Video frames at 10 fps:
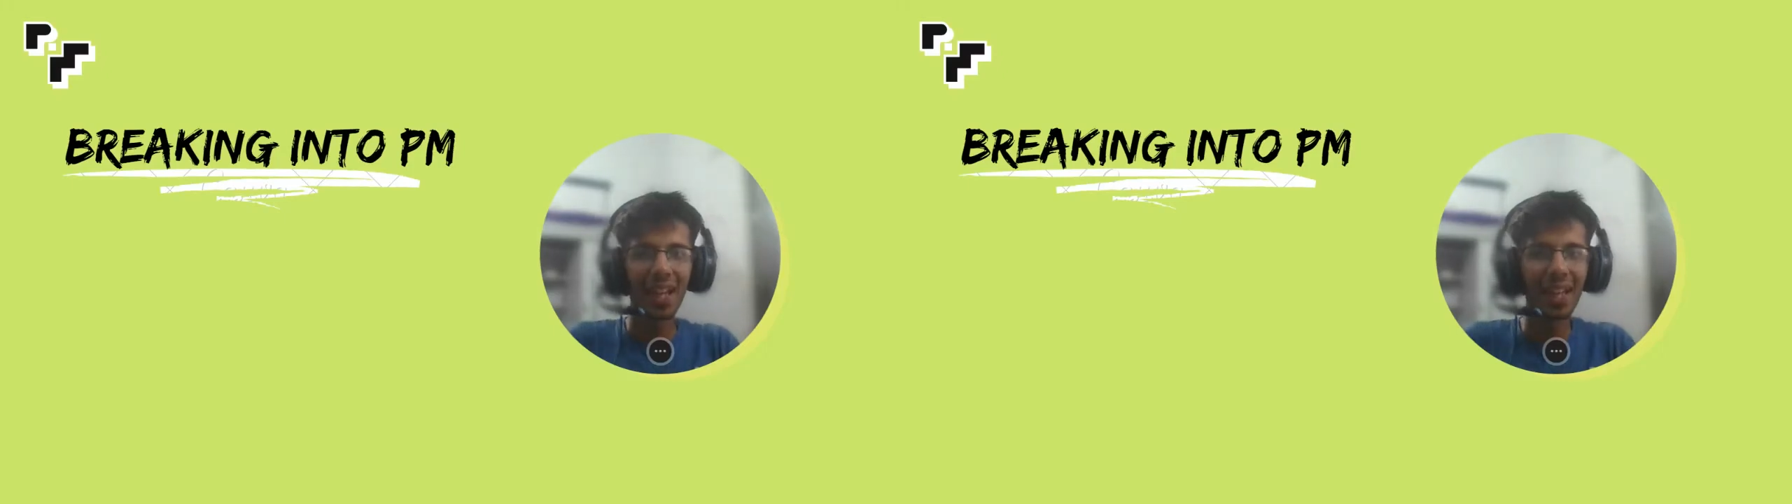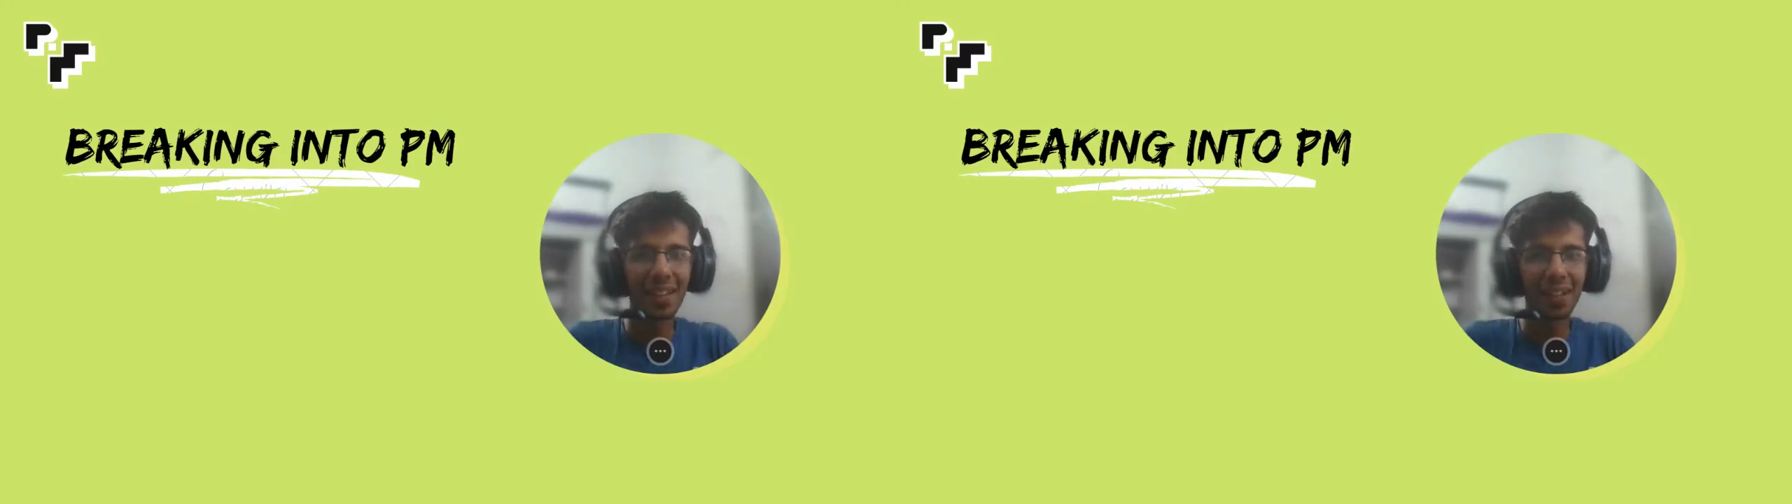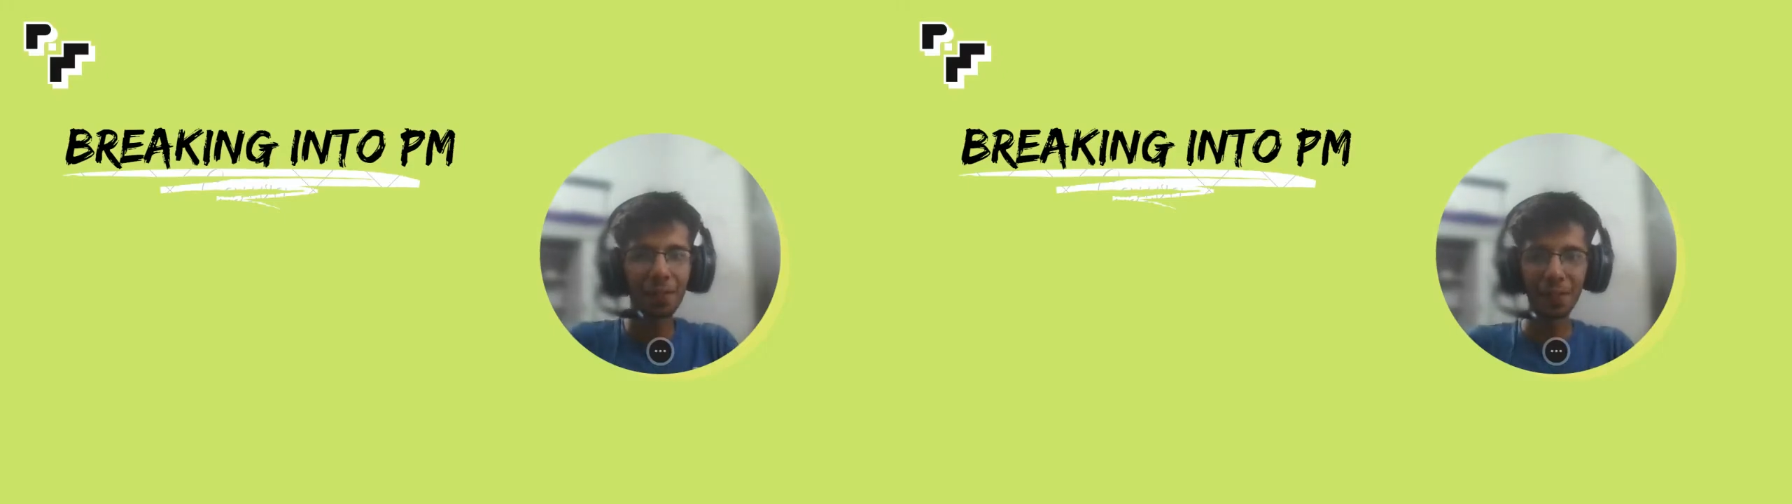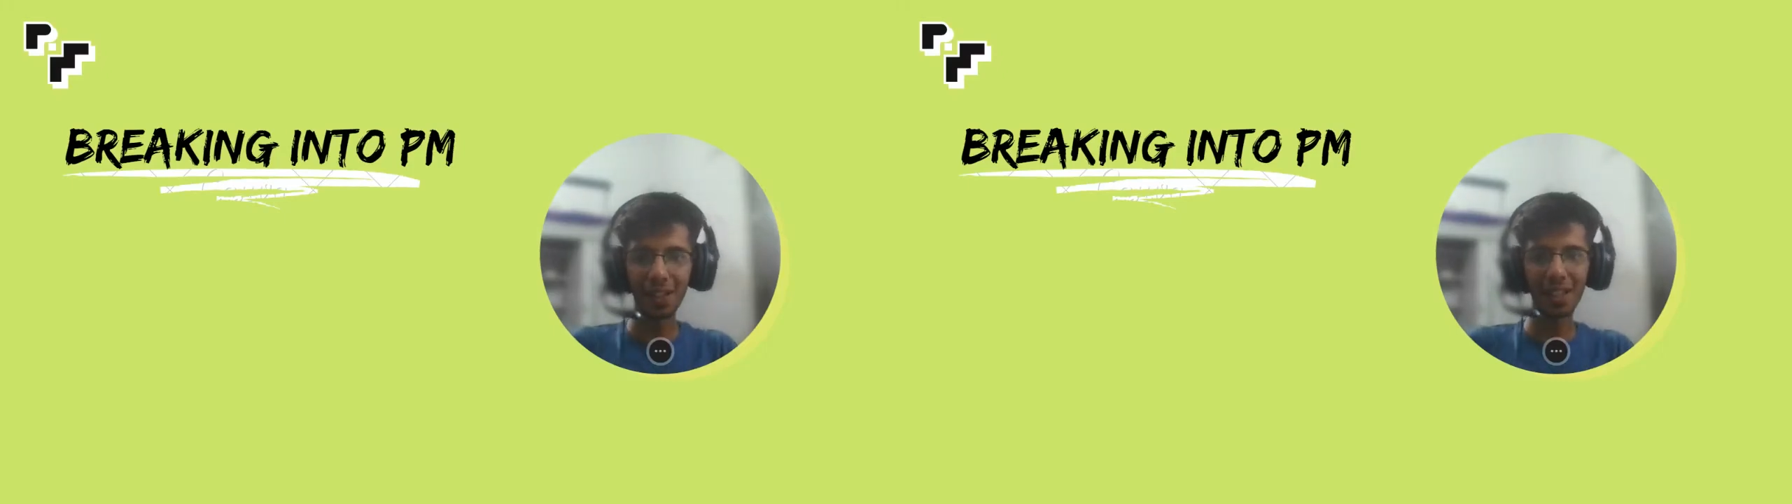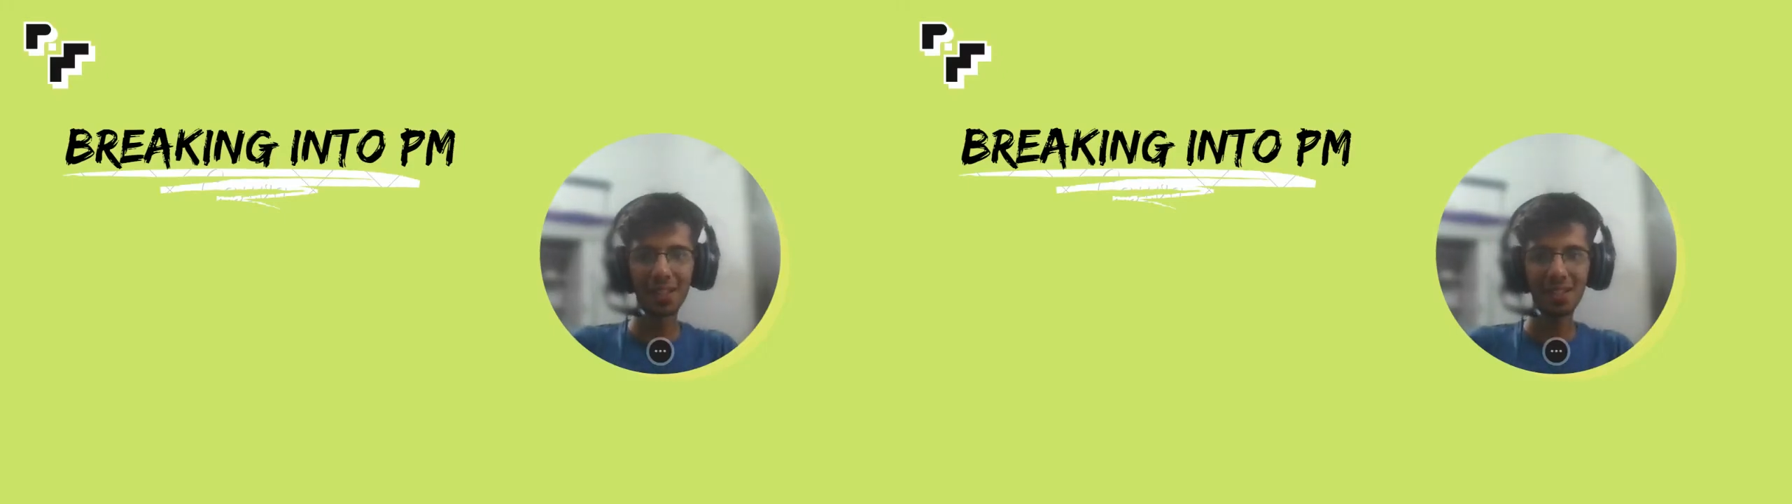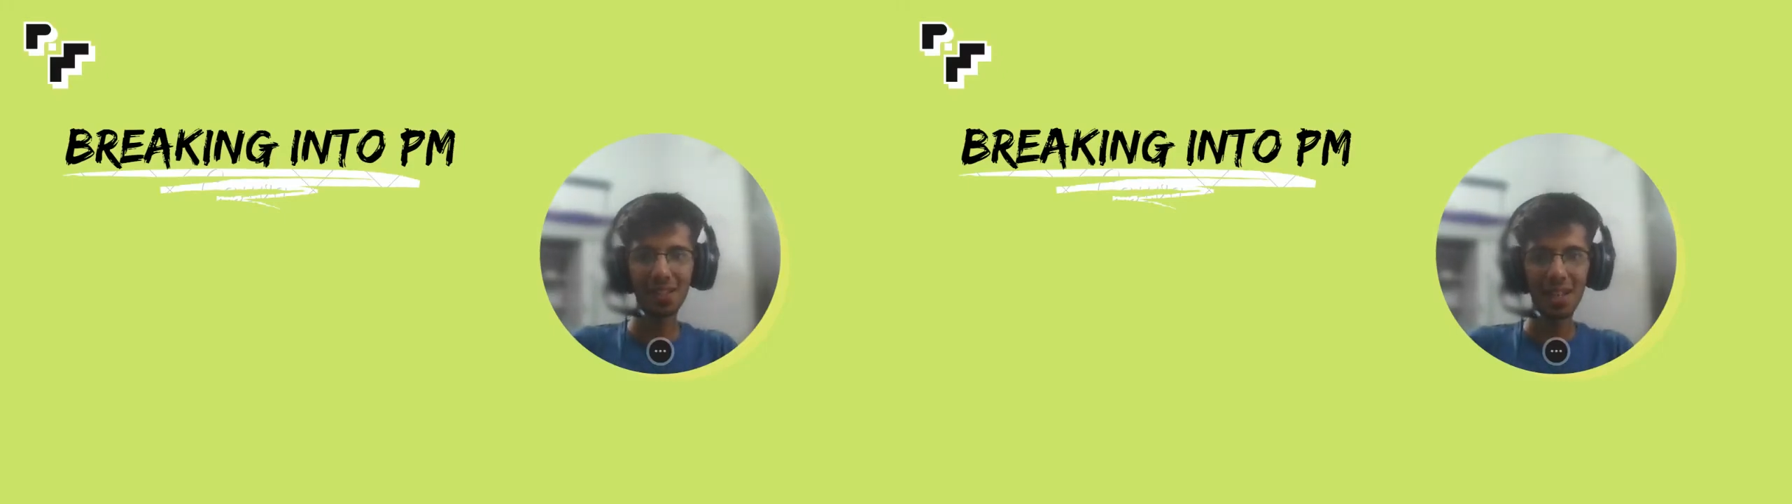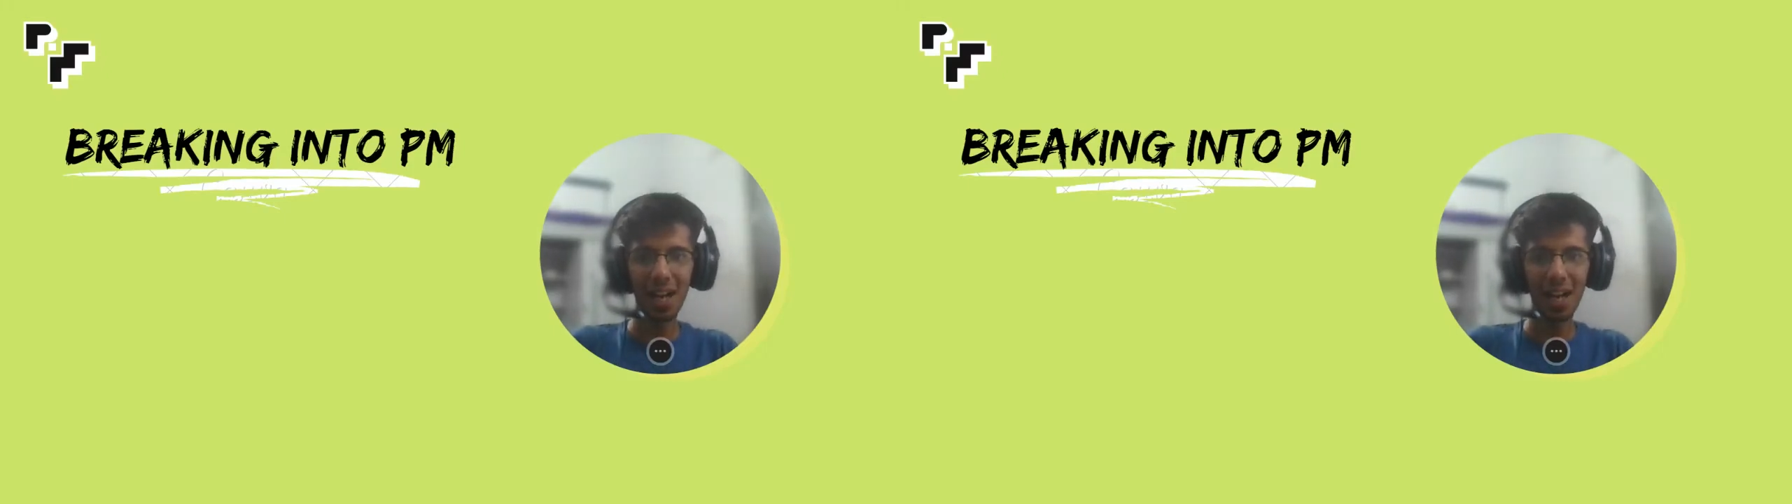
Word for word: Hey there, friends.